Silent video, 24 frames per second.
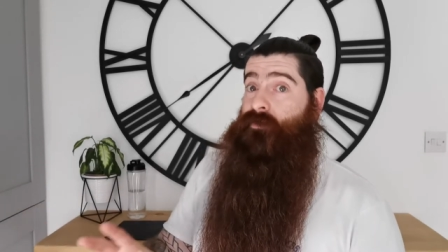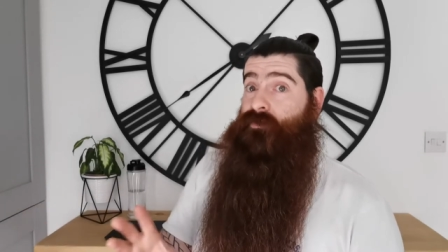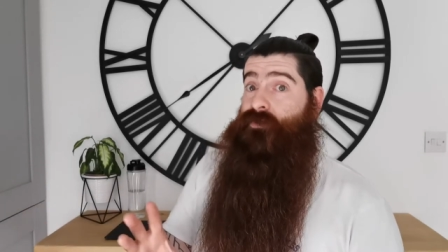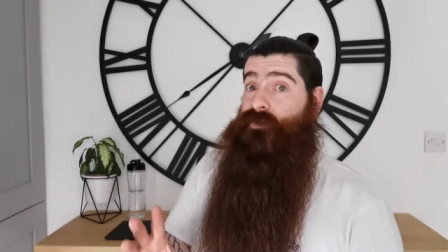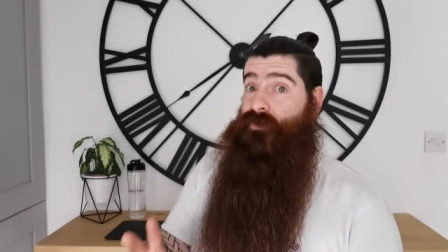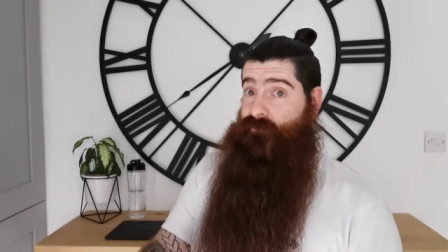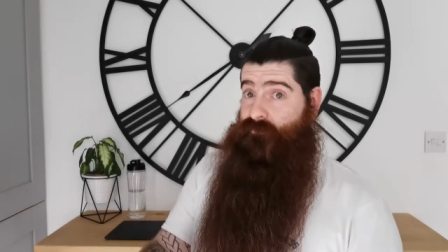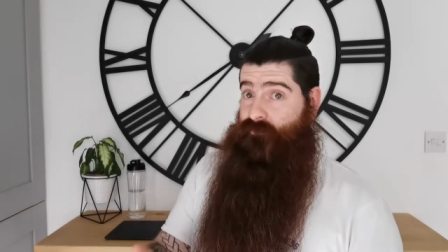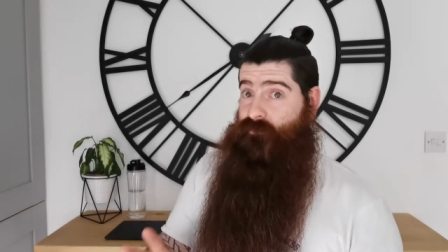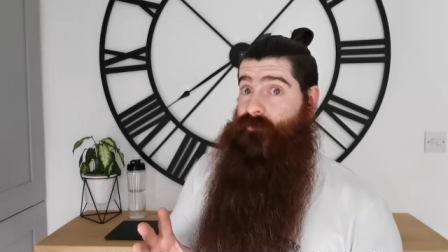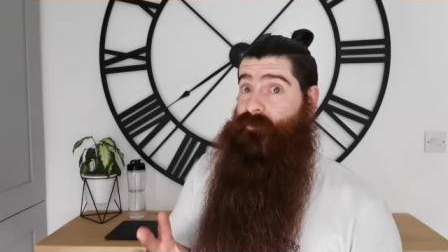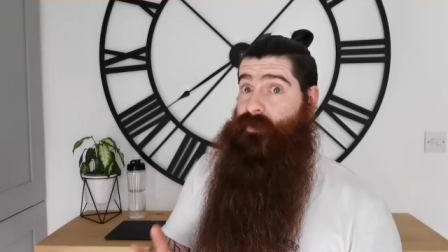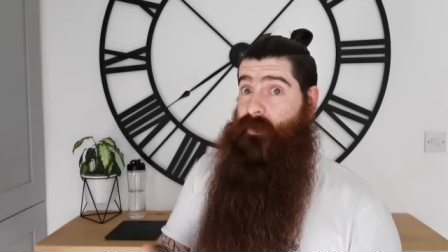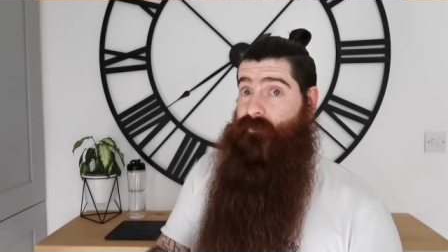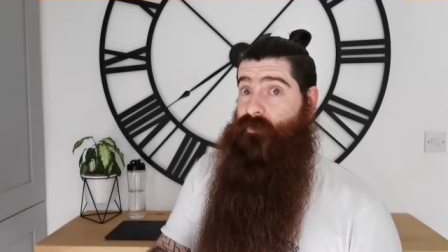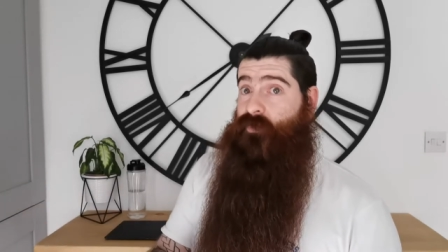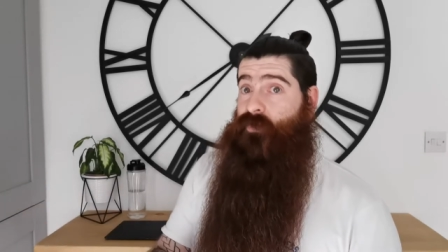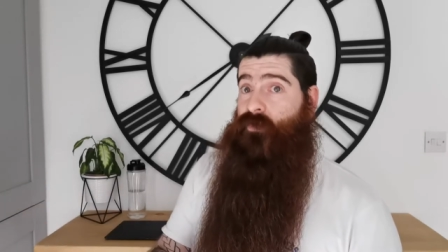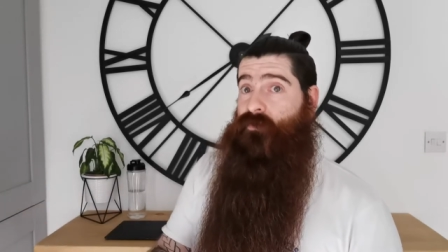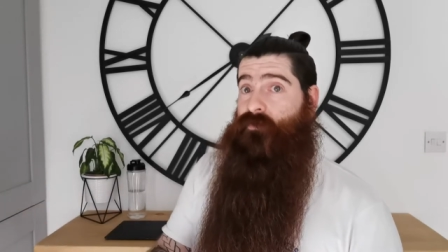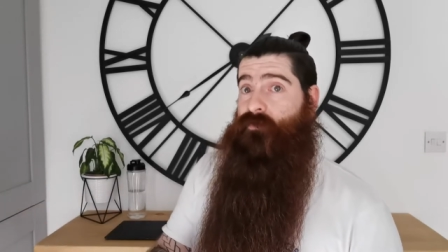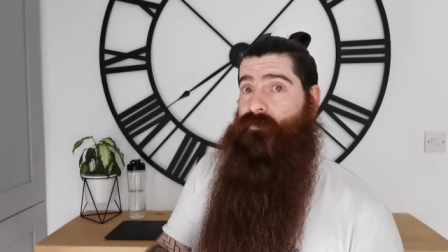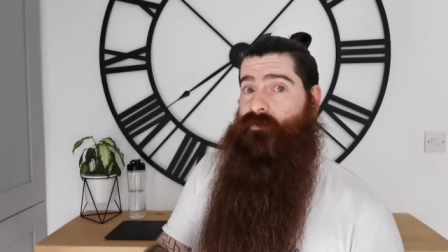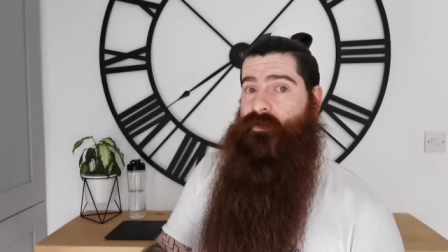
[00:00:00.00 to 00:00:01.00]
You've
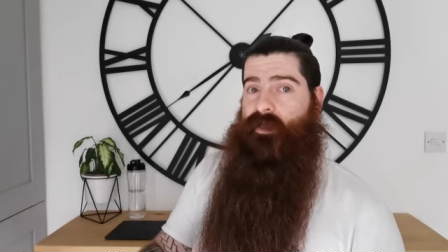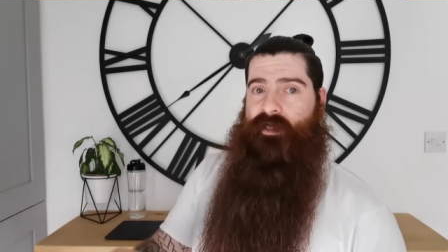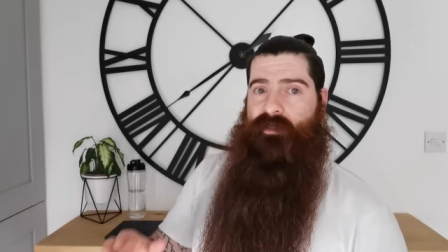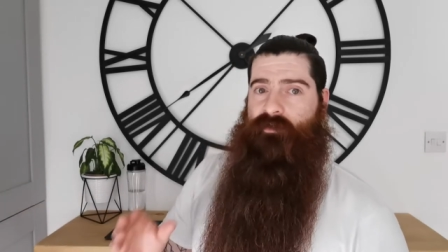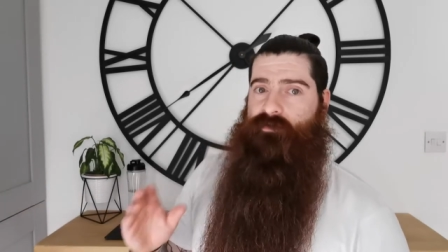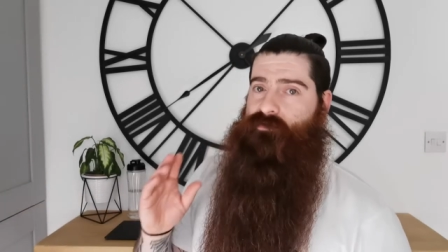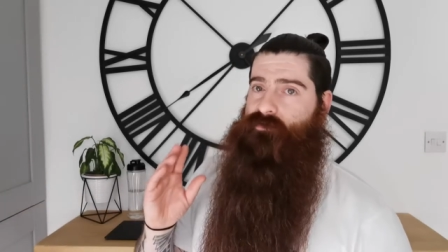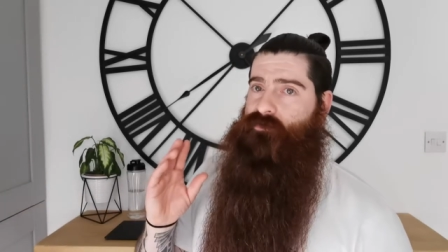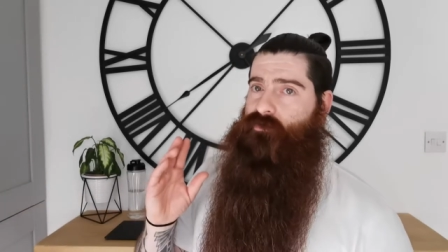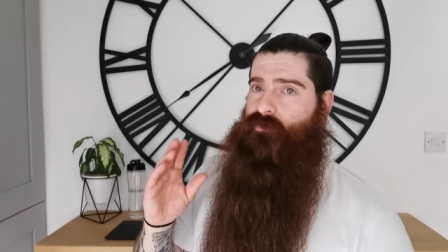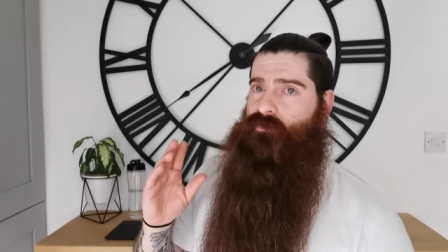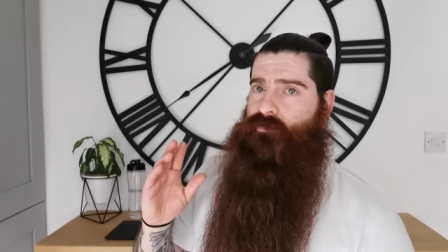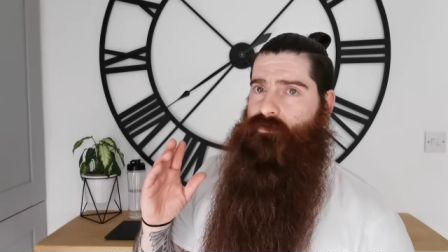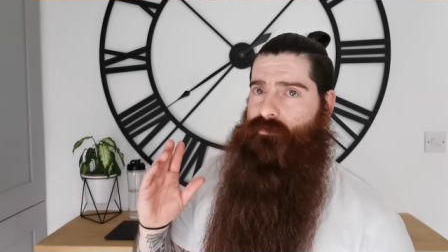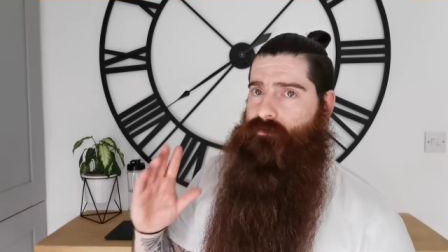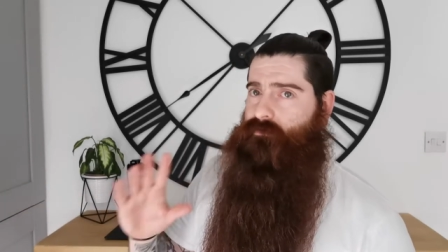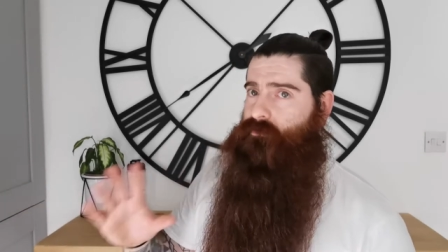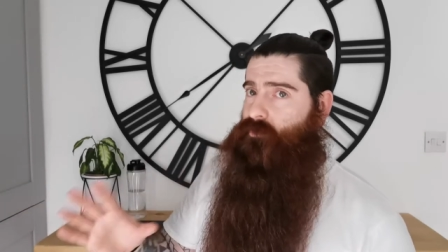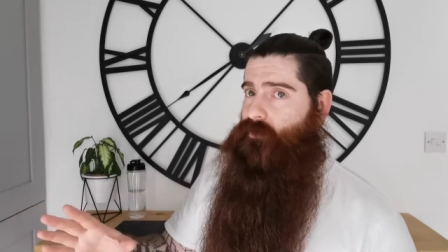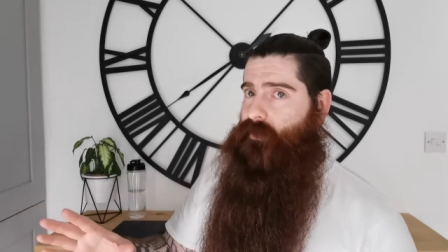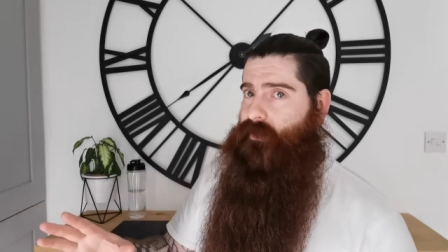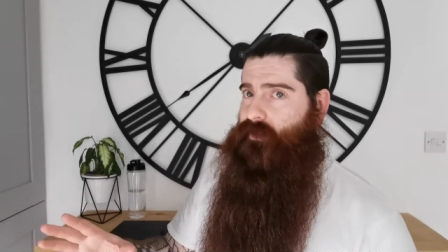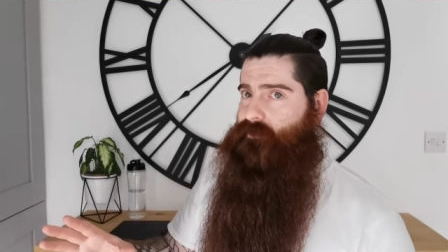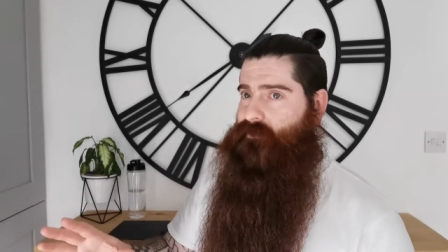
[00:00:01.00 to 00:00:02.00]
definitely got a good thing, so
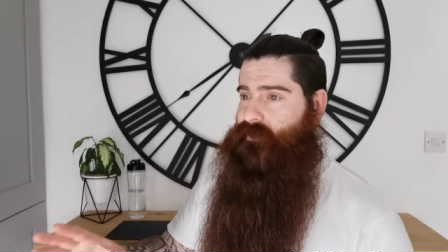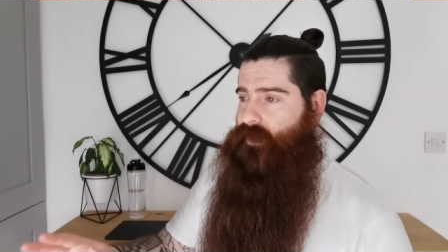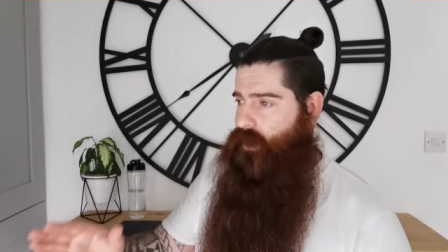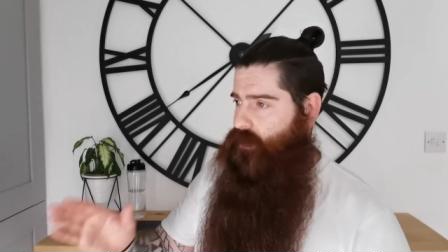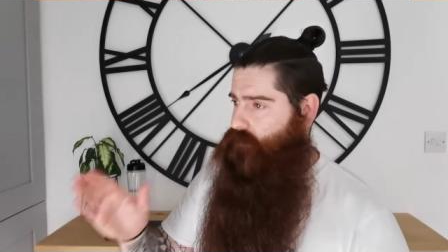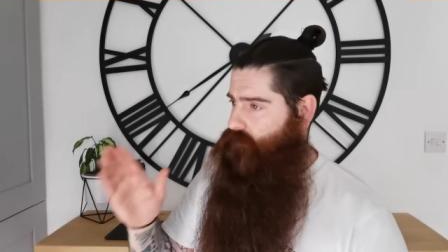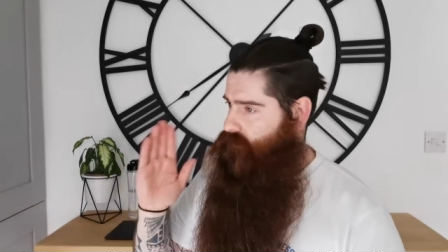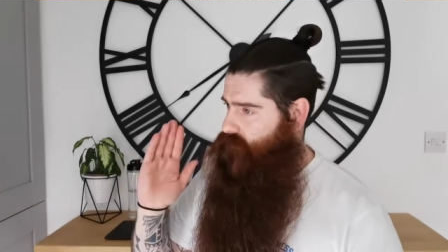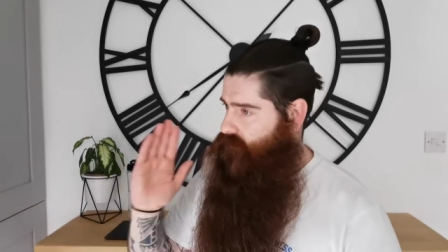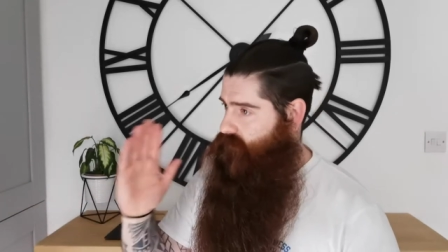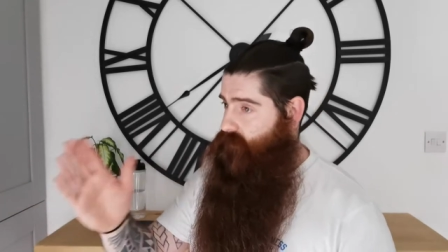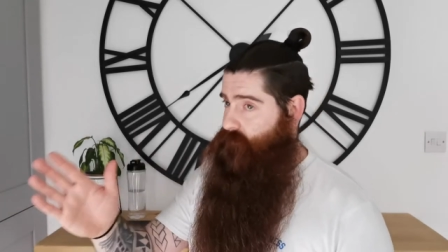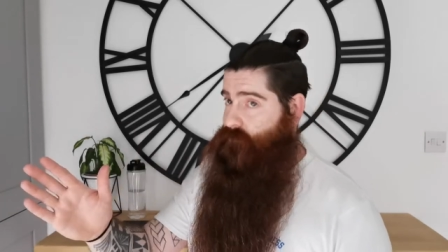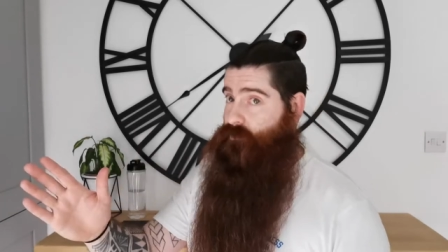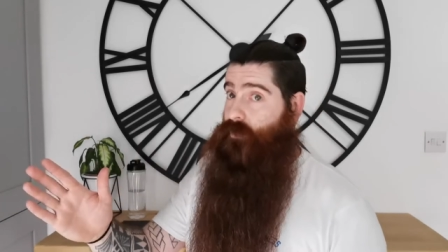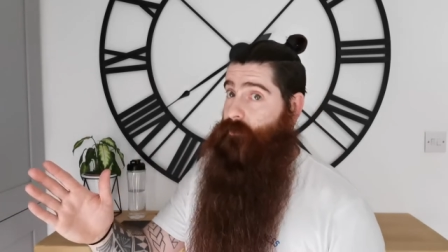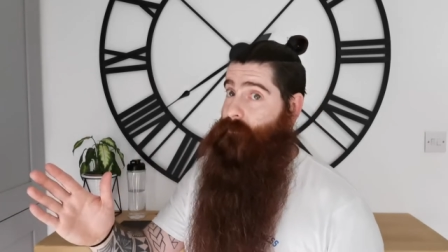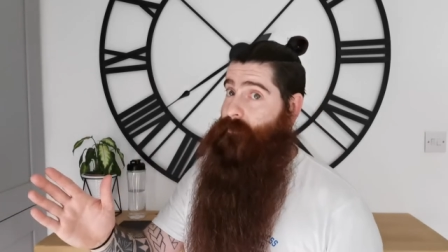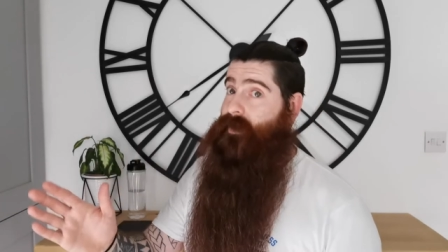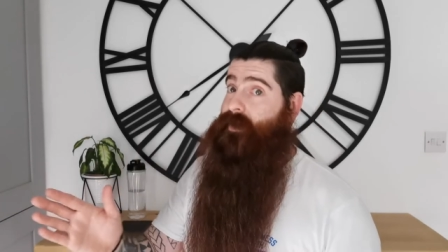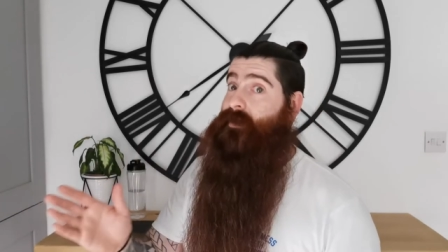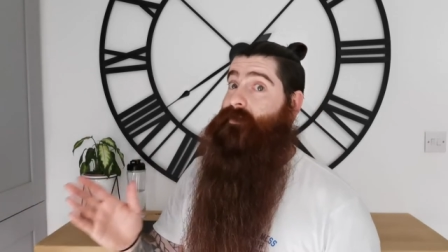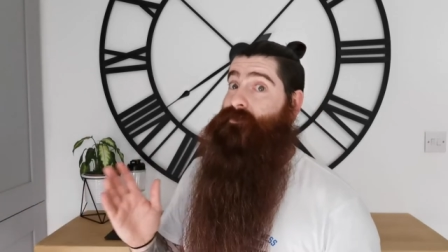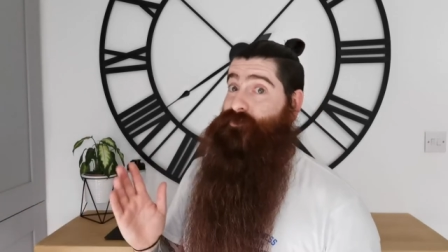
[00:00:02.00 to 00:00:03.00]
don't get started. Keep
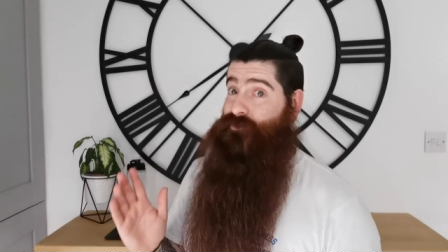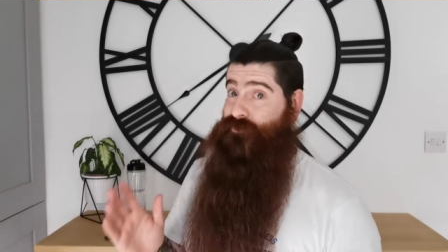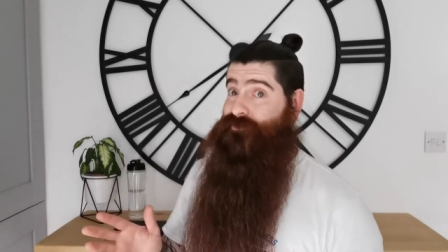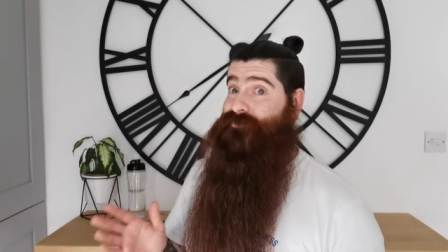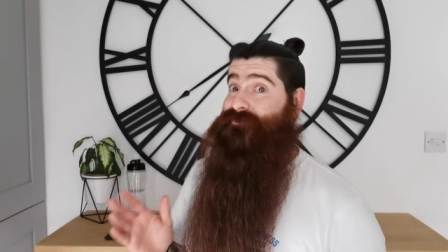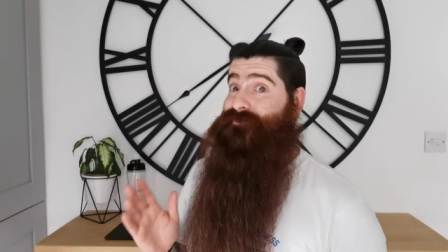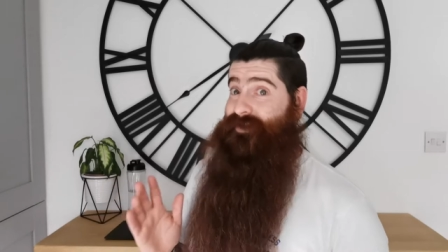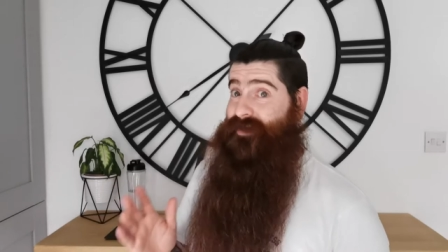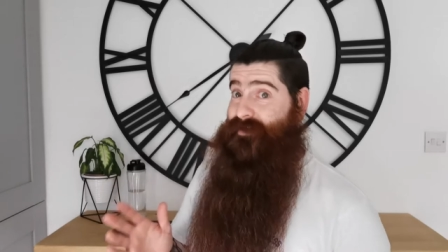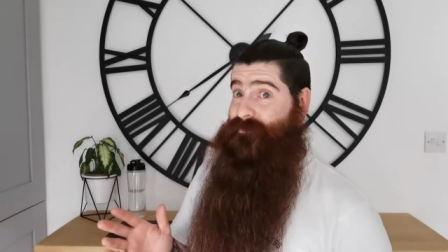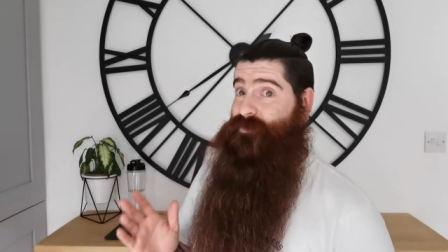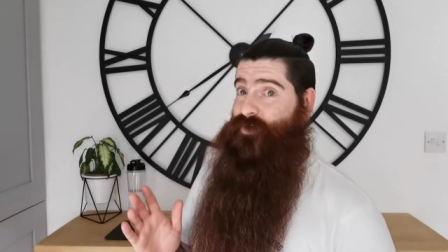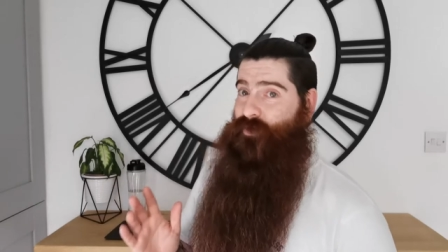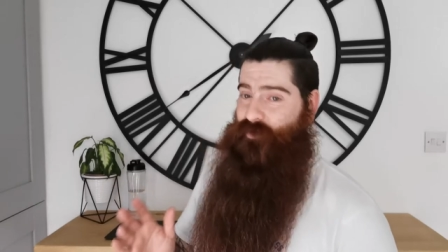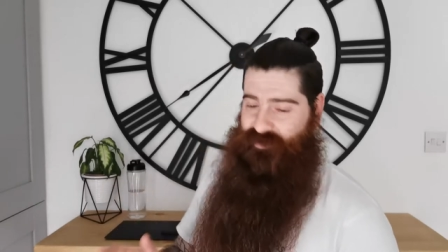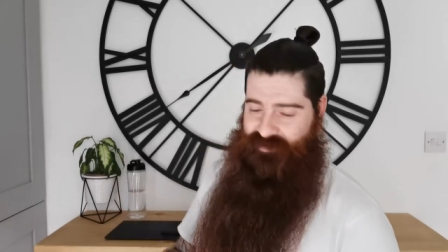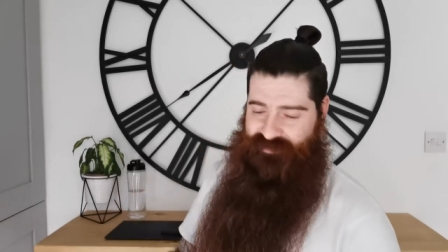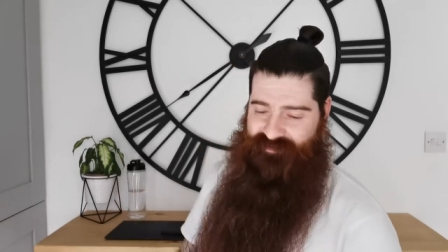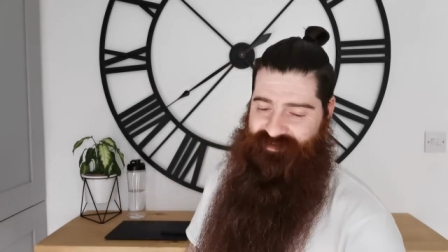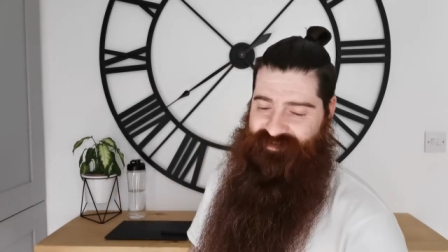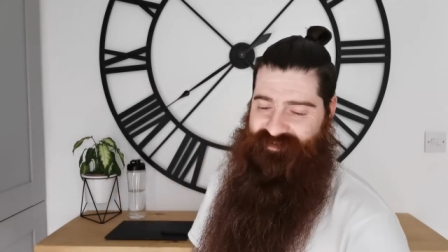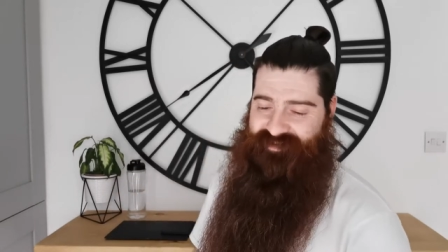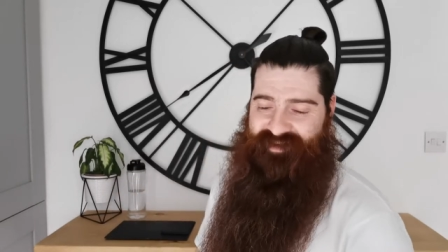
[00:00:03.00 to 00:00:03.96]
going, mate. Just keep going.